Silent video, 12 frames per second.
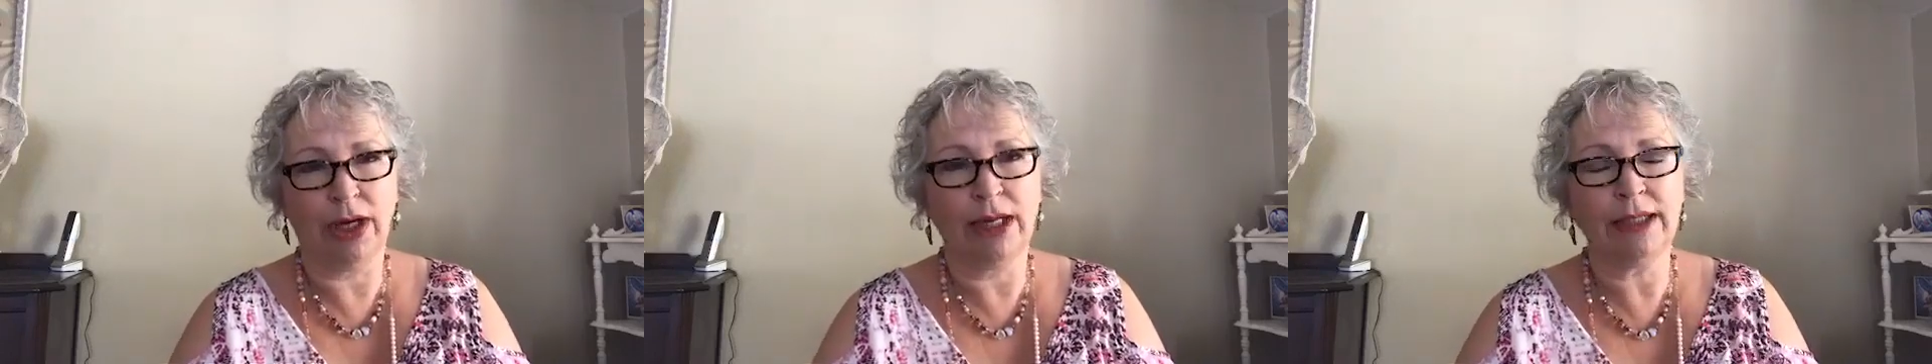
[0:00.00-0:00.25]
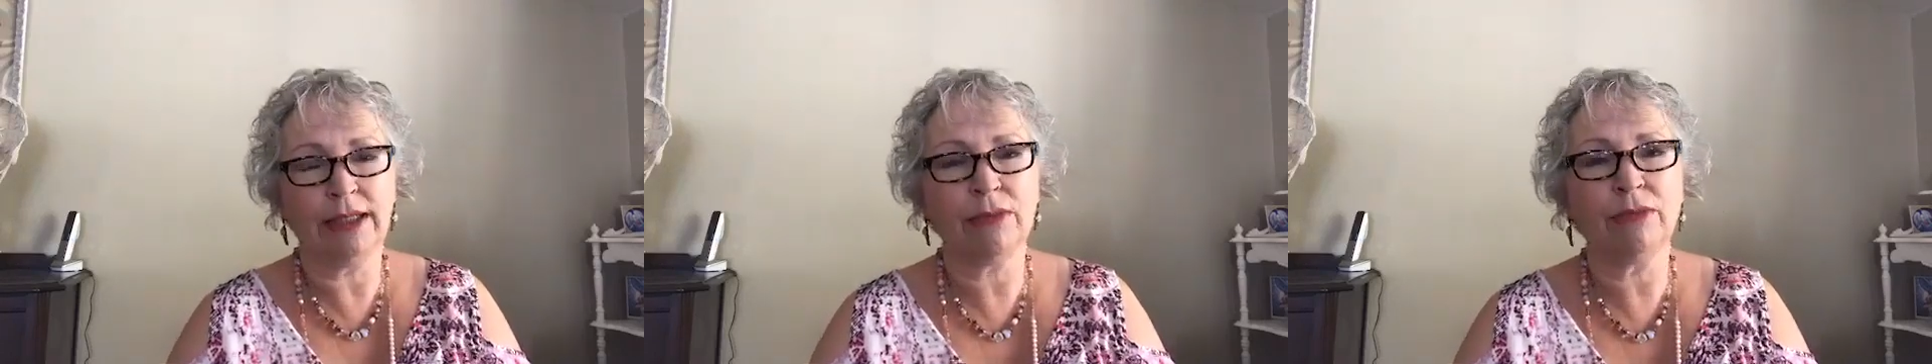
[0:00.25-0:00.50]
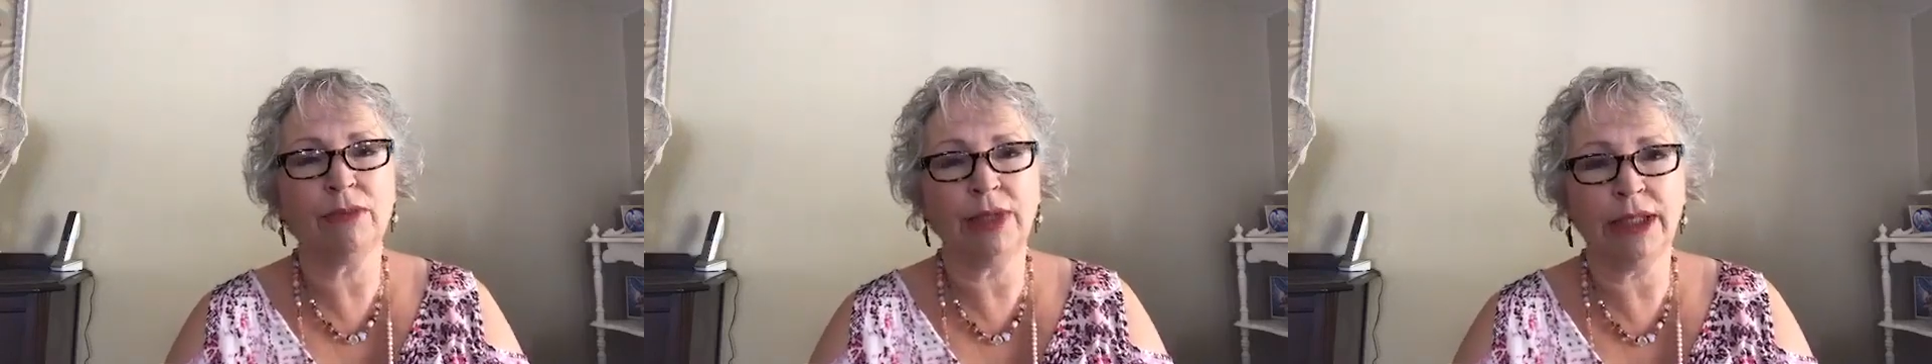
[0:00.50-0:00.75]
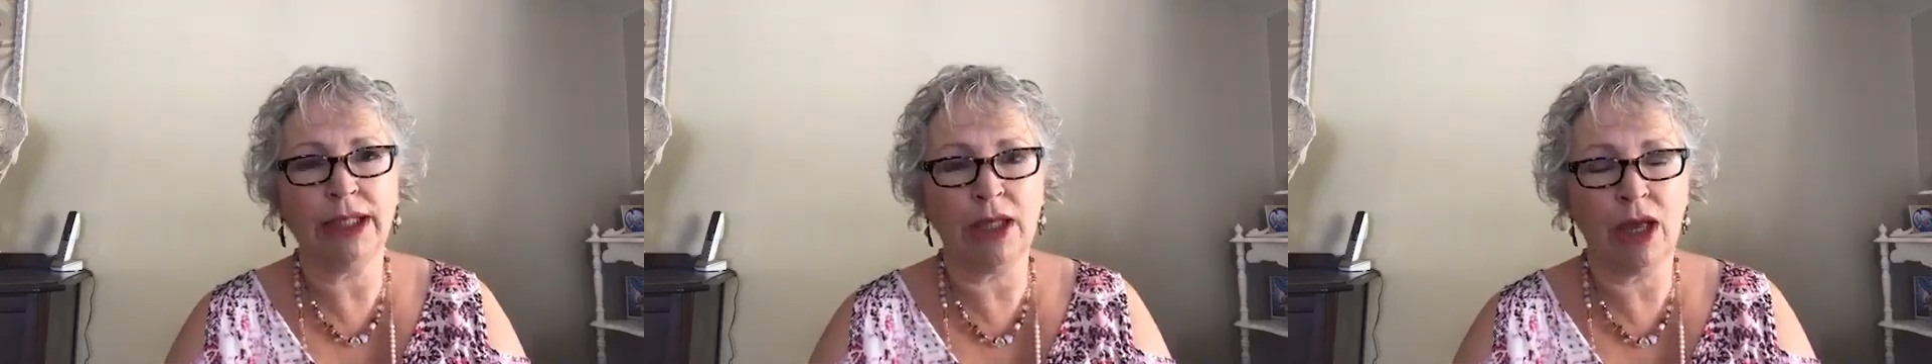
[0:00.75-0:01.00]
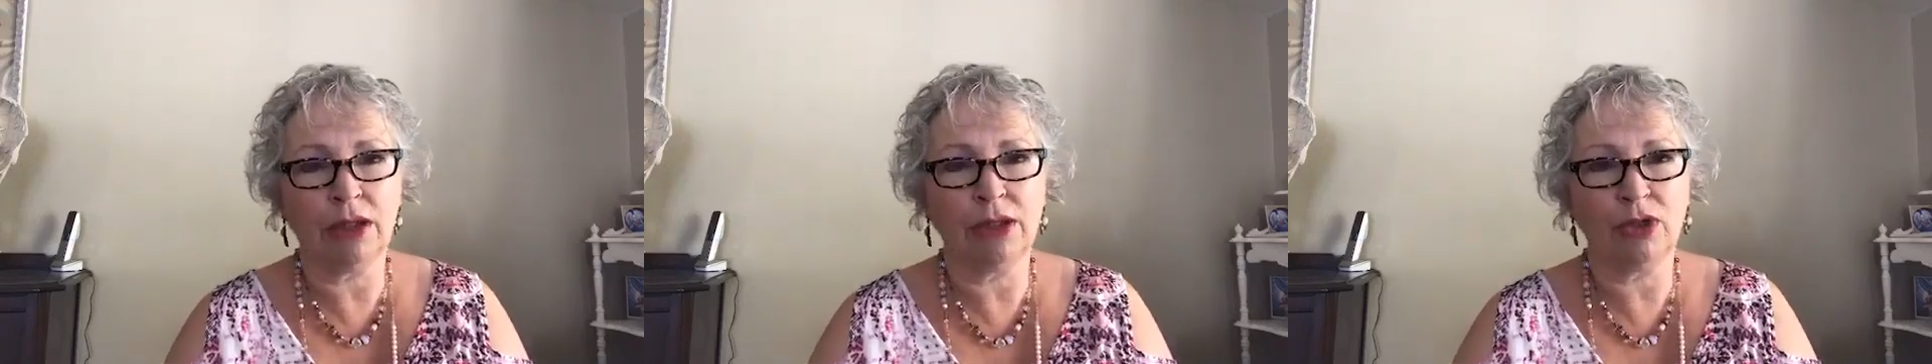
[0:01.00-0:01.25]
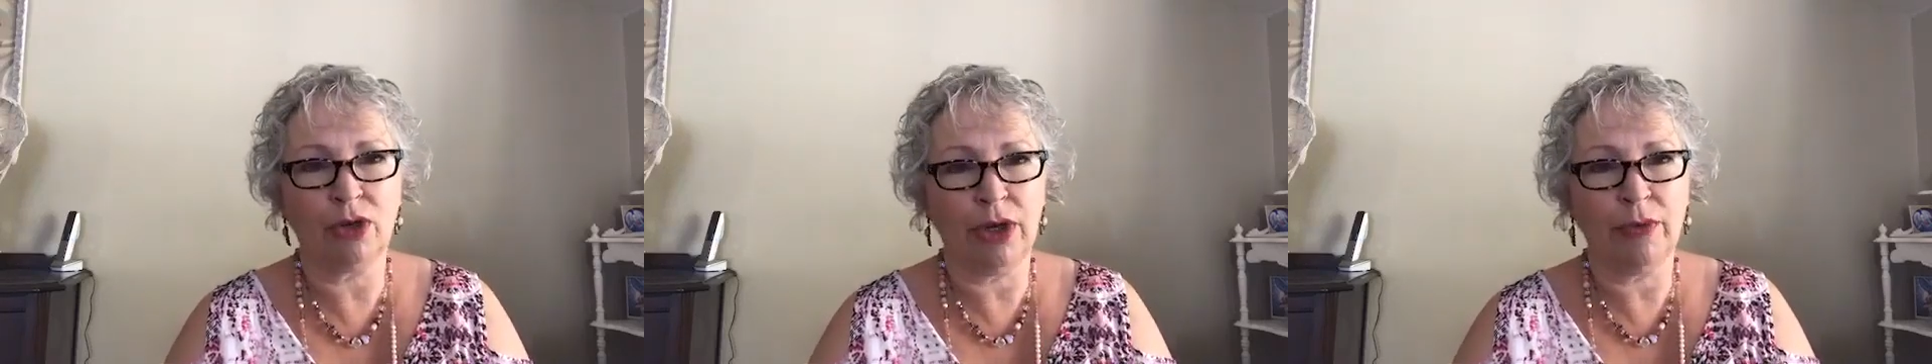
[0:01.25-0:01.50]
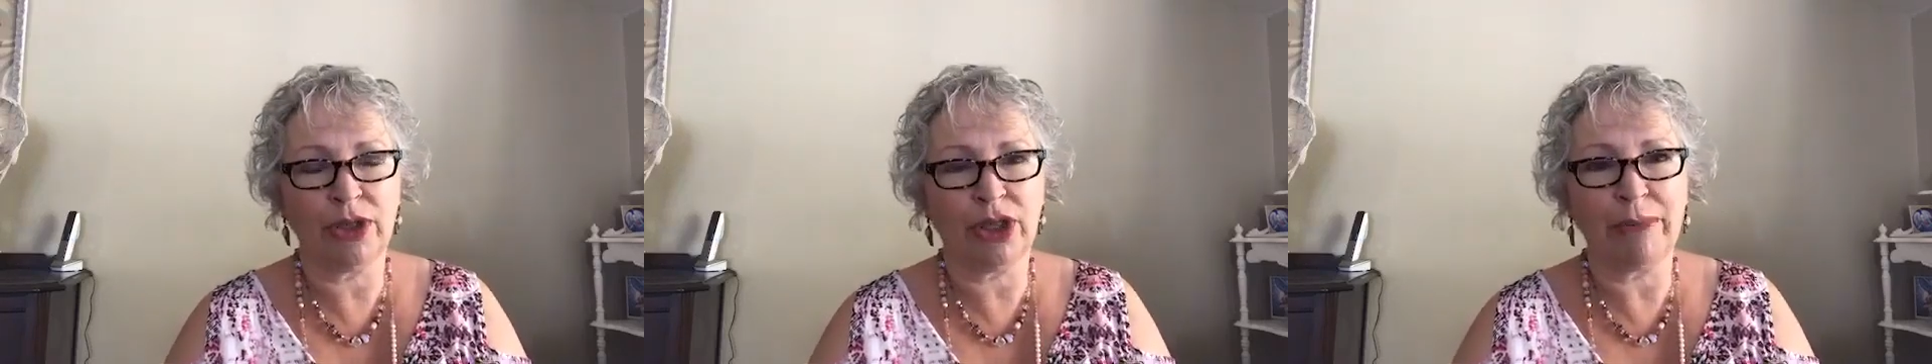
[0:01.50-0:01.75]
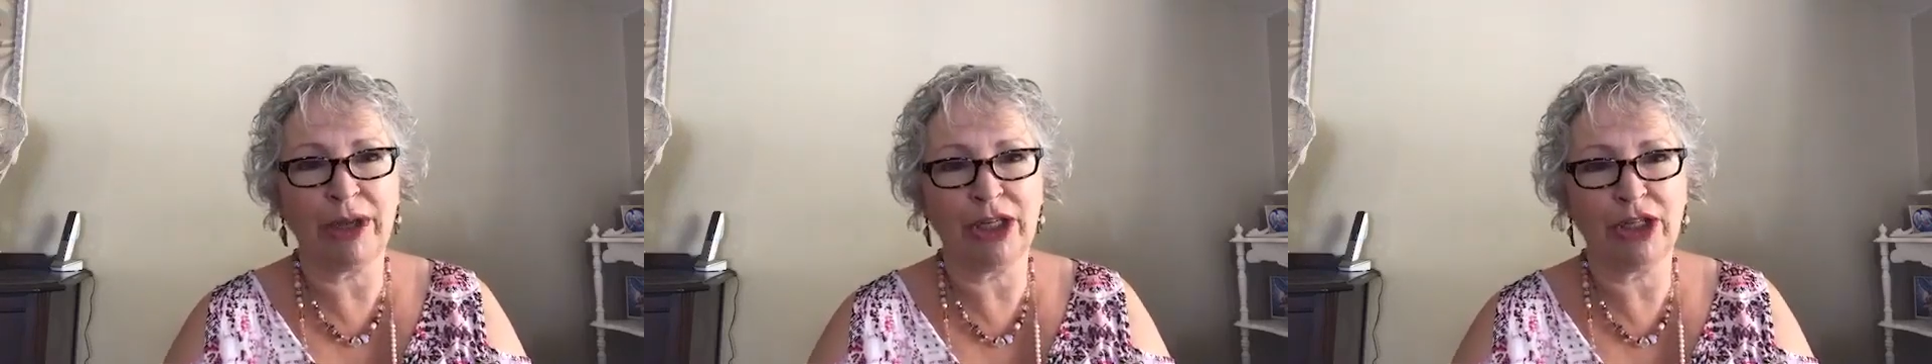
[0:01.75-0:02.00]
And it's a really long story, which I
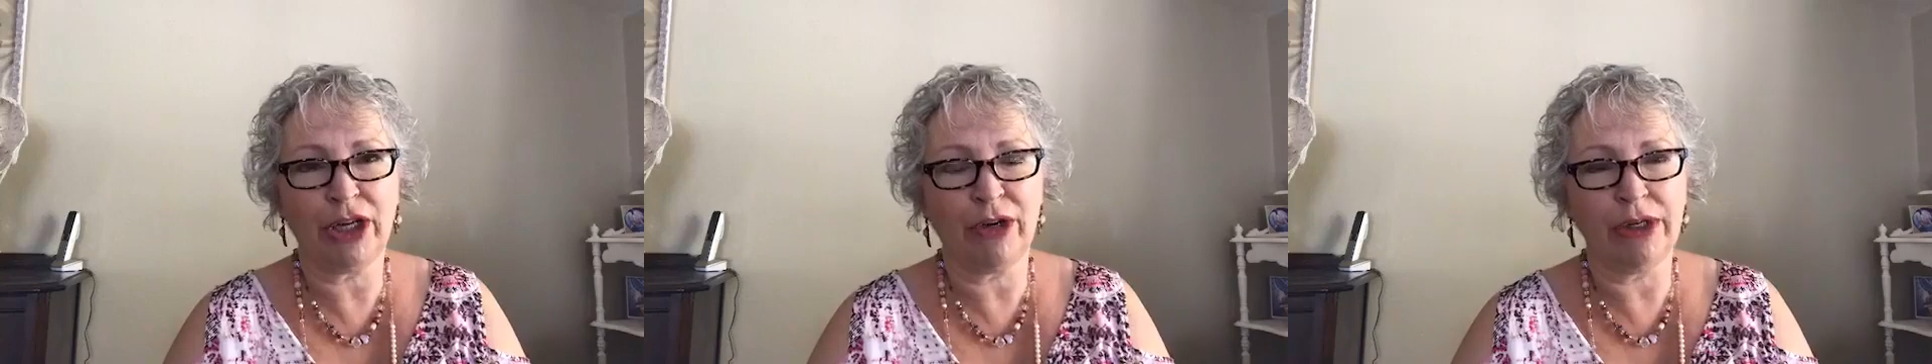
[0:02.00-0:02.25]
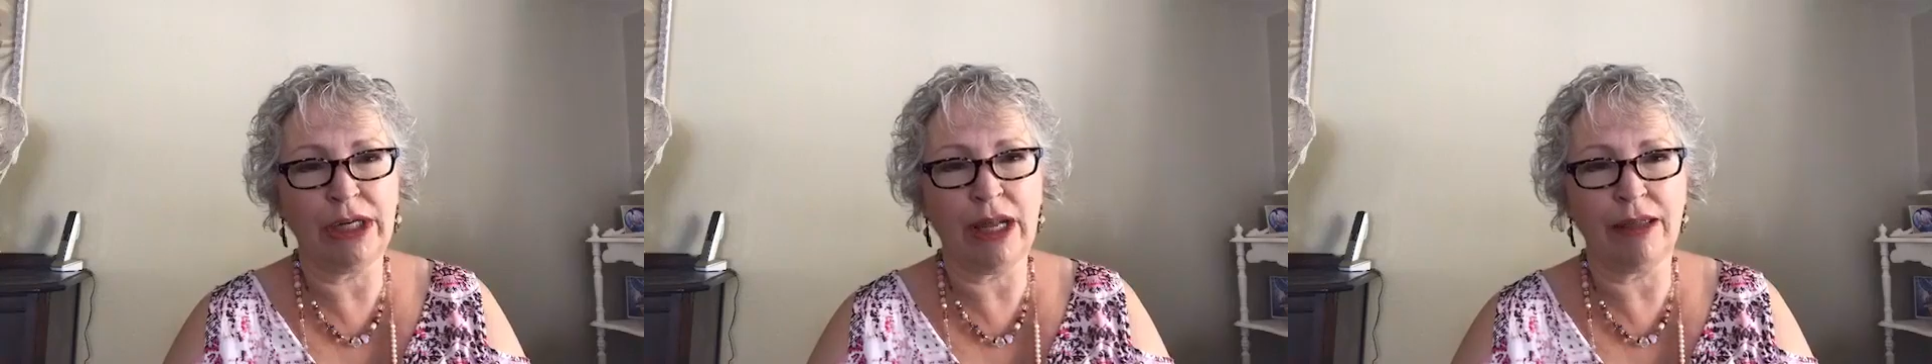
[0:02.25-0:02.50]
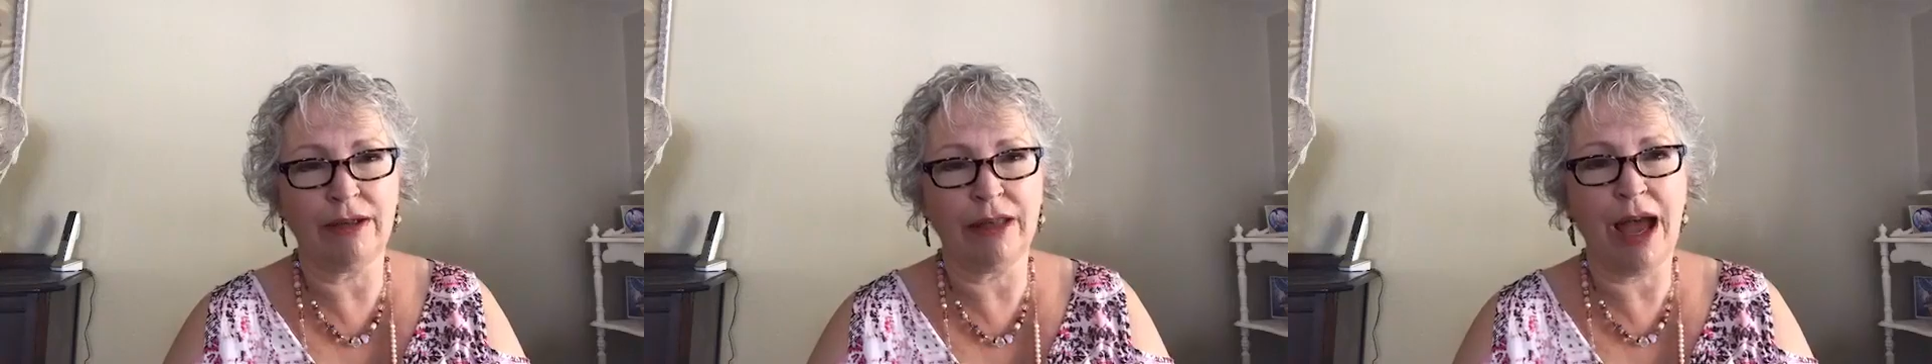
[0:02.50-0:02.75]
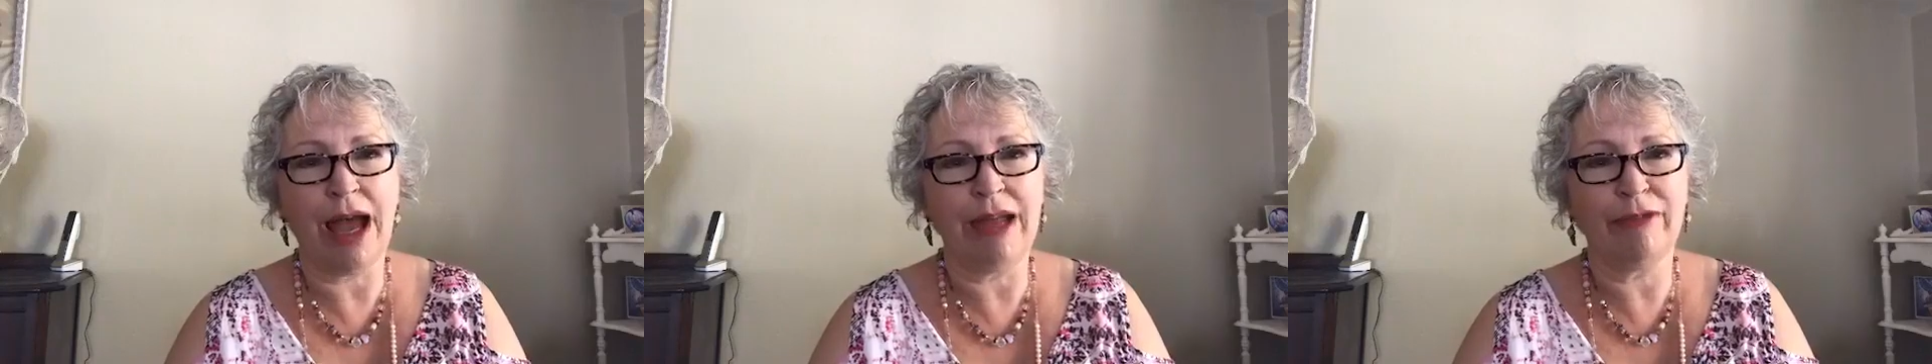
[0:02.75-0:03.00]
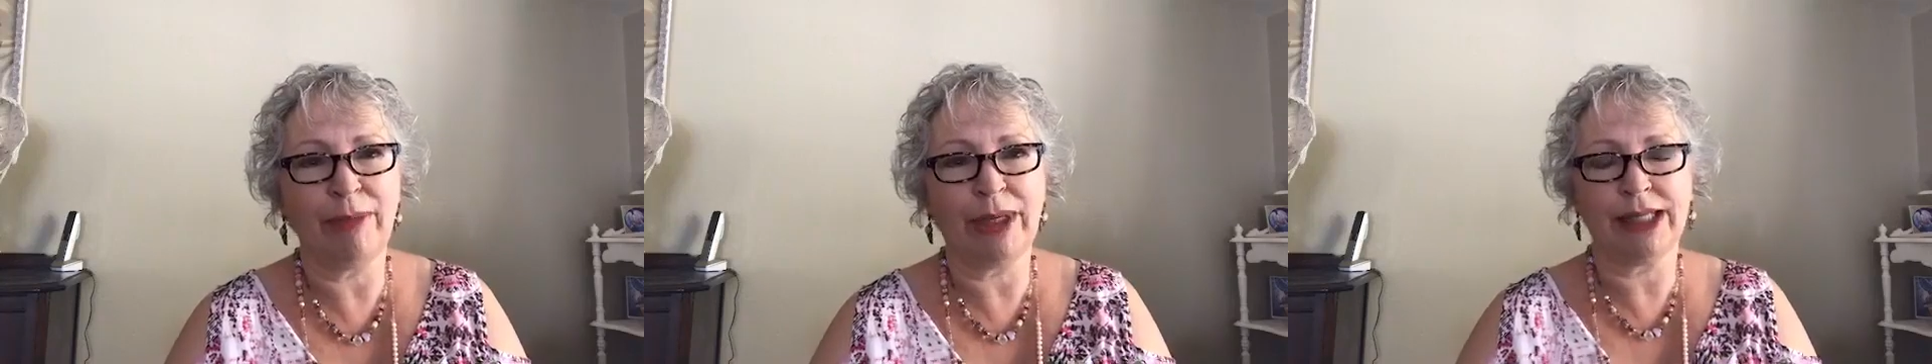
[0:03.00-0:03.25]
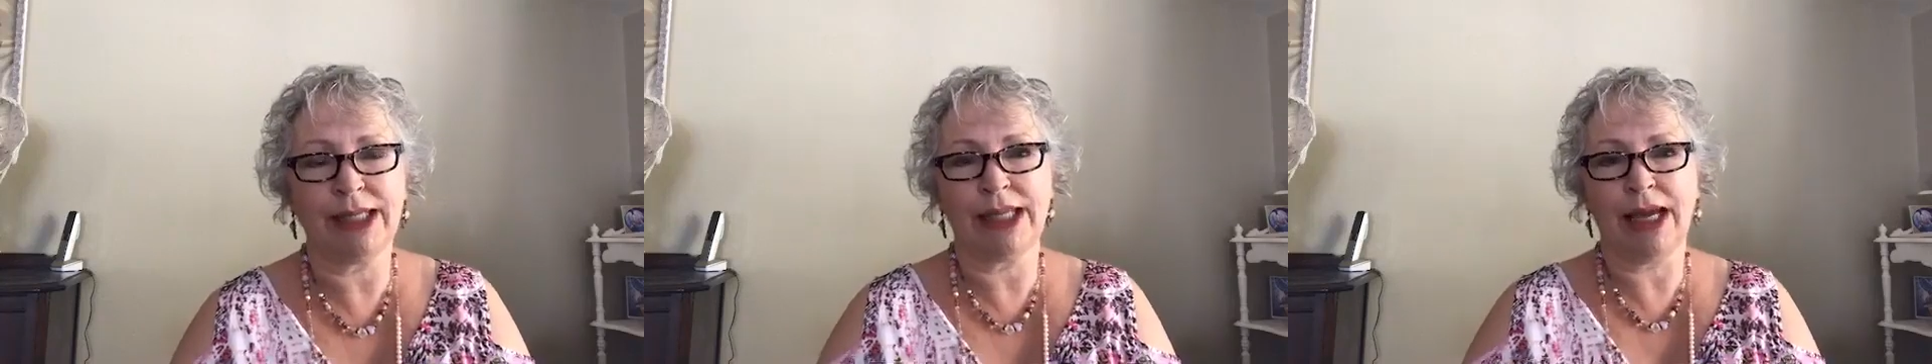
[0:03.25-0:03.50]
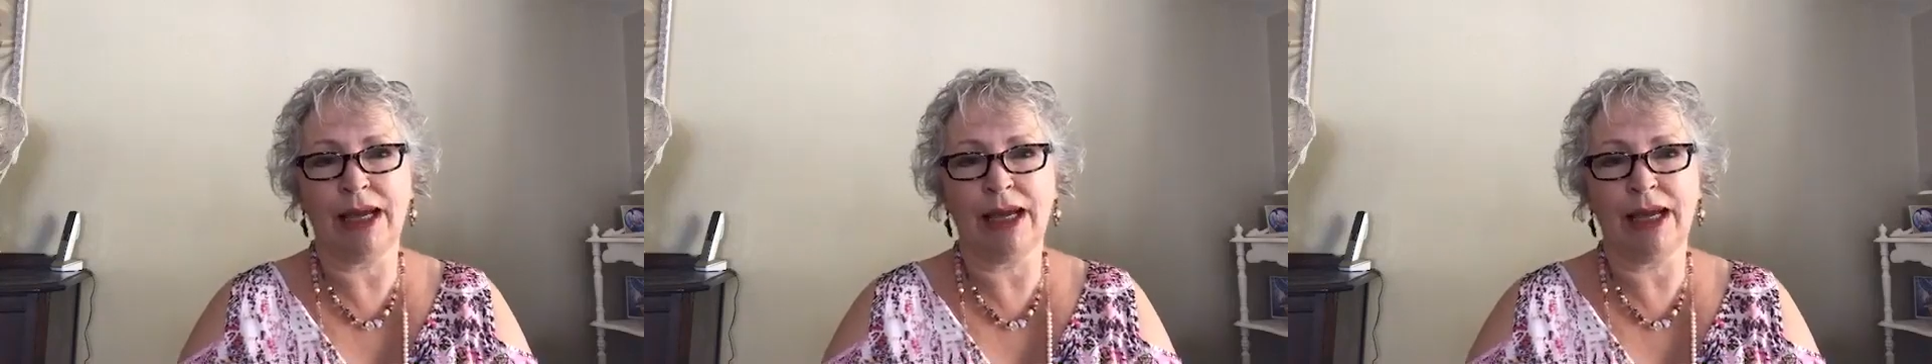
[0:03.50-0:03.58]
might share in another live because